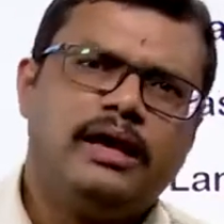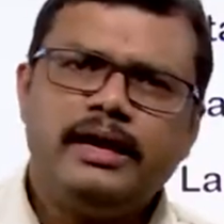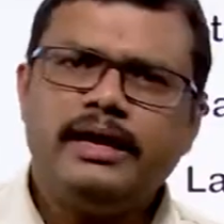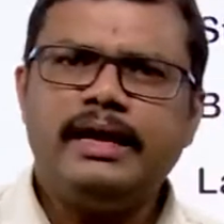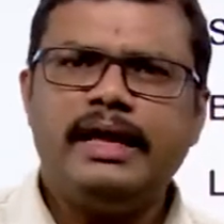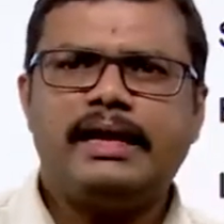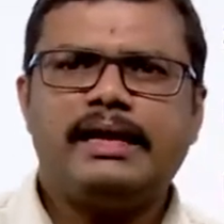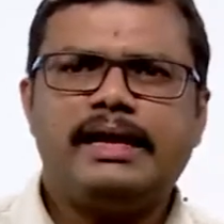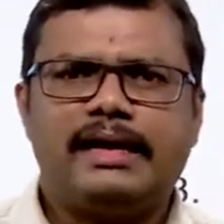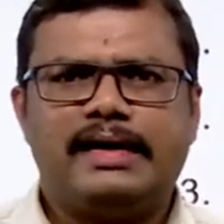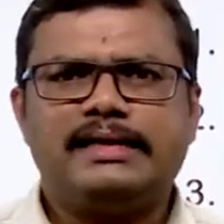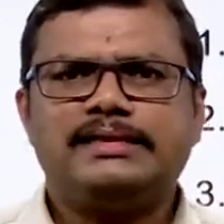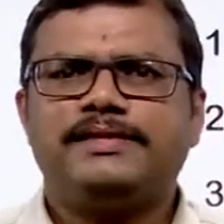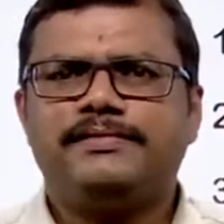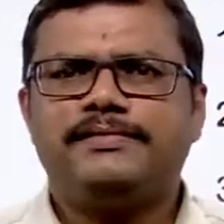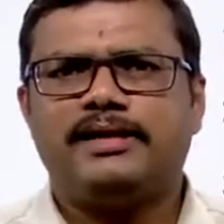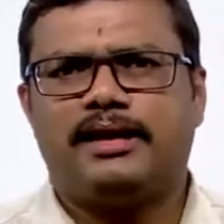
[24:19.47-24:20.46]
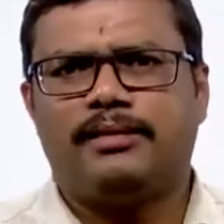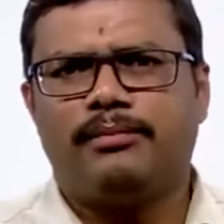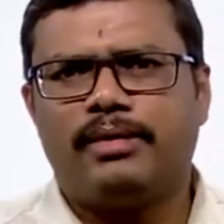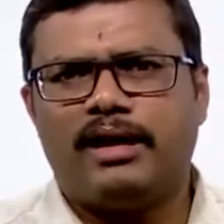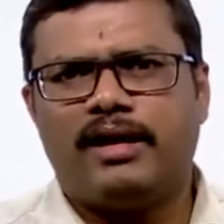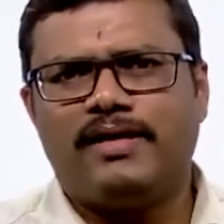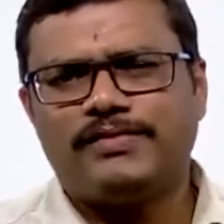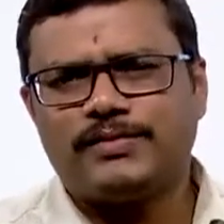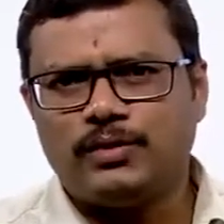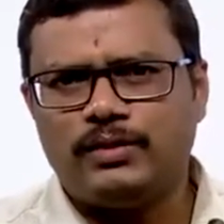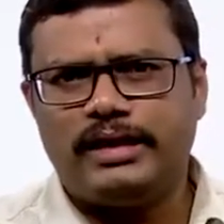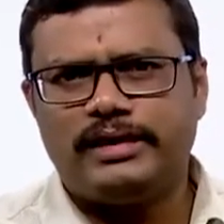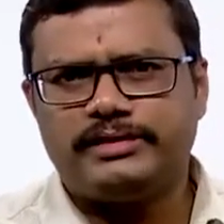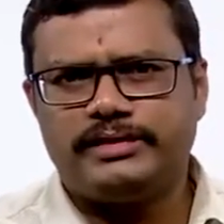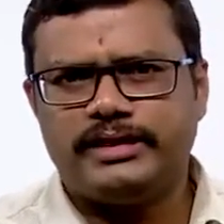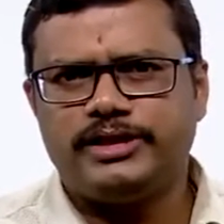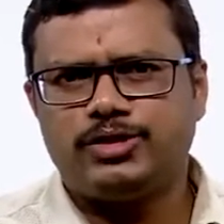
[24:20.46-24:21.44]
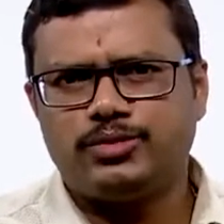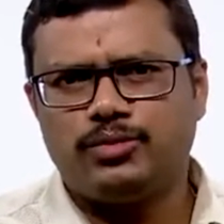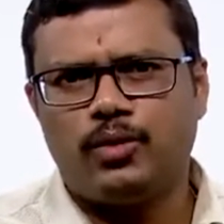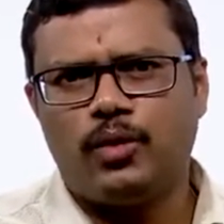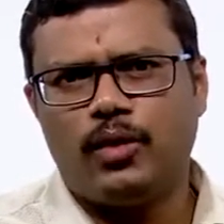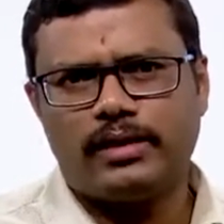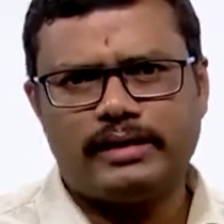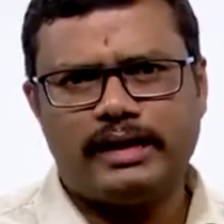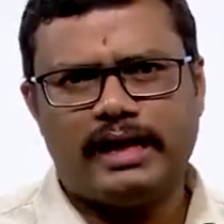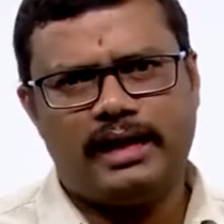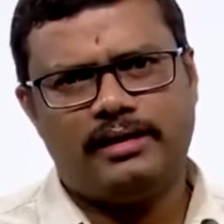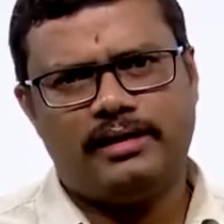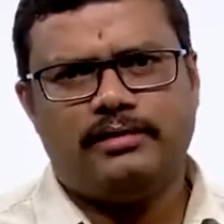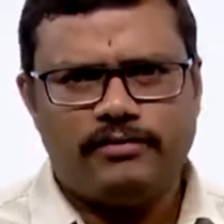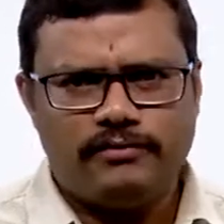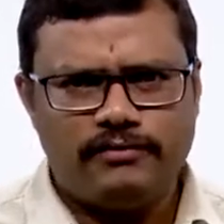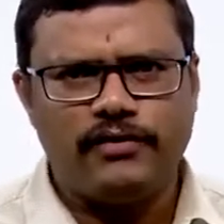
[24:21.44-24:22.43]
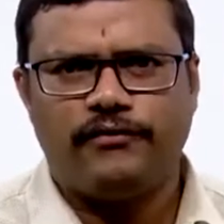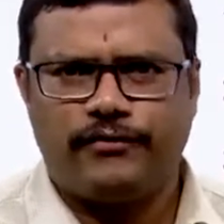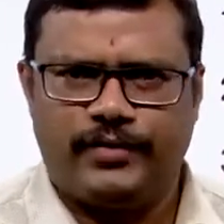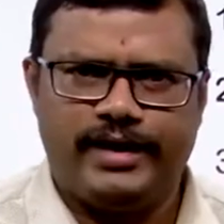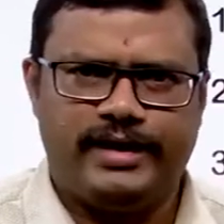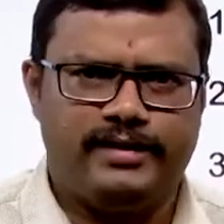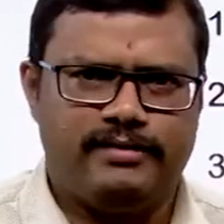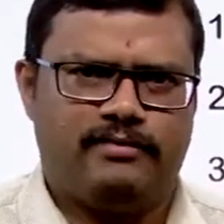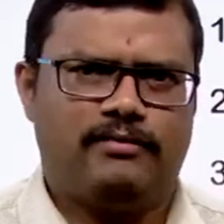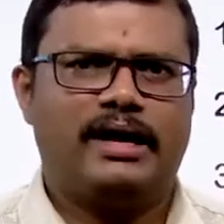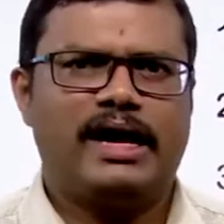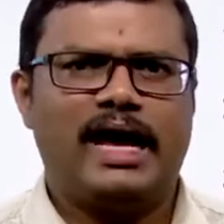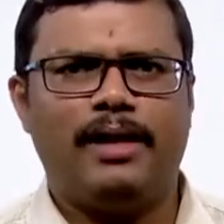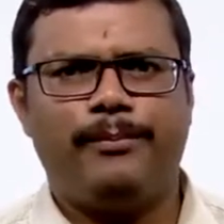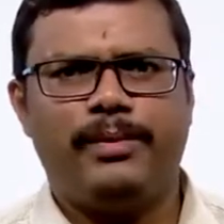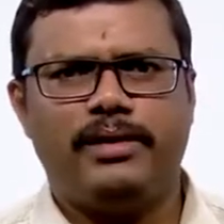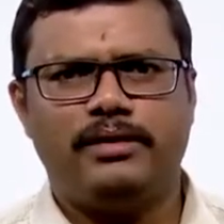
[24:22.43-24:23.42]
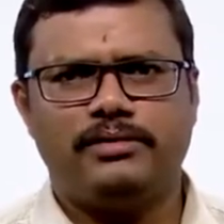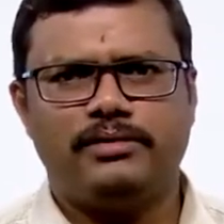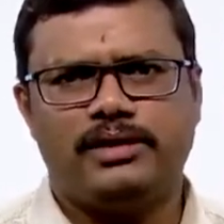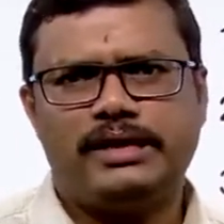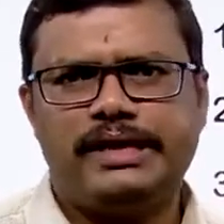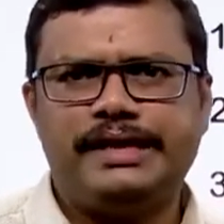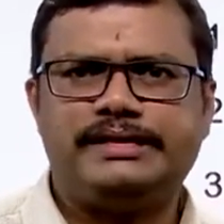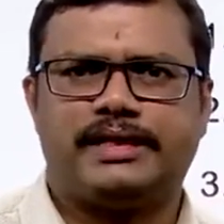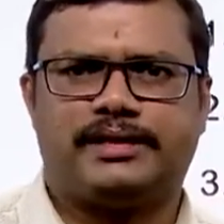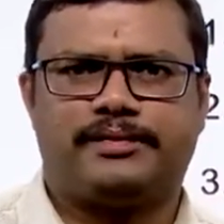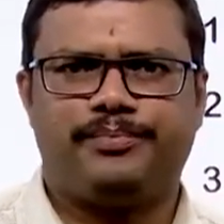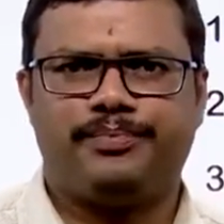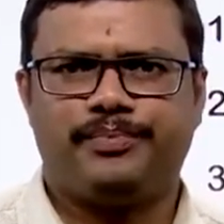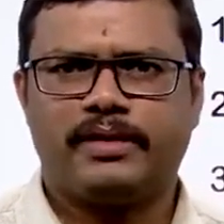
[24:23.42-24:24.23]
in a class, if the number of students is more than 50. What happened to the teacher?